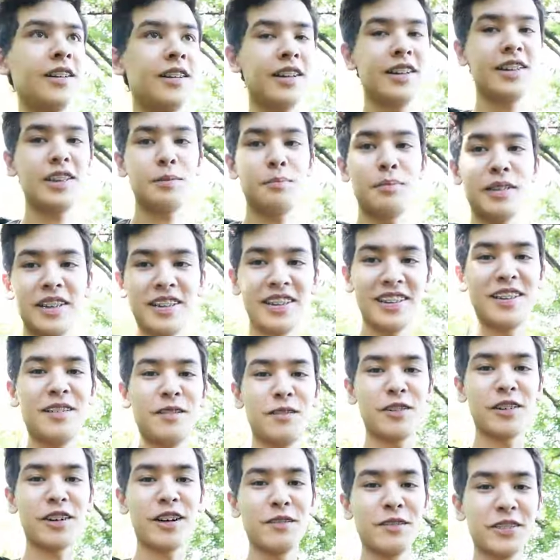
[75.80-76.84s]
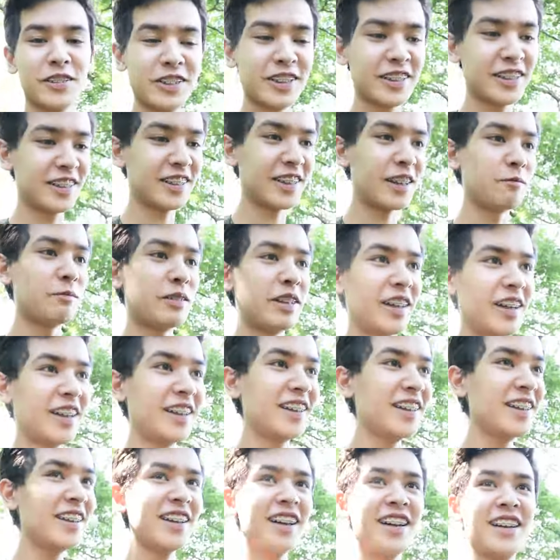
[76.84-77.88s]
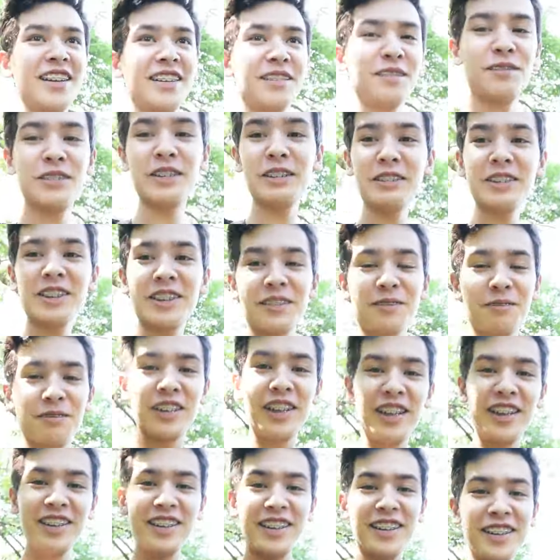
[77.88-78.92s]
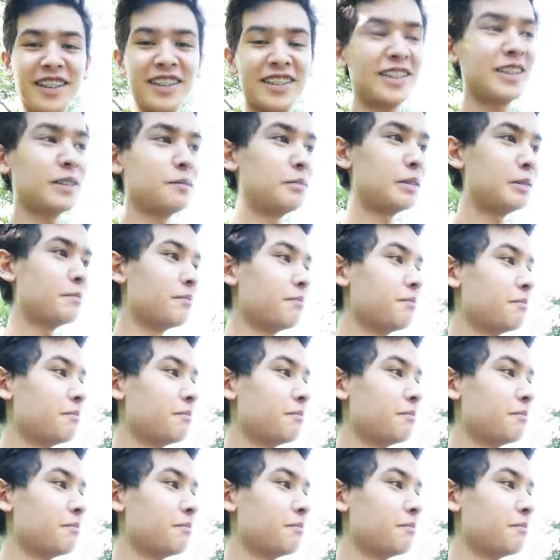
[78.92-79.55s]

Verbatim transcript: It's been forever since I've been hiking, and it feels really good to be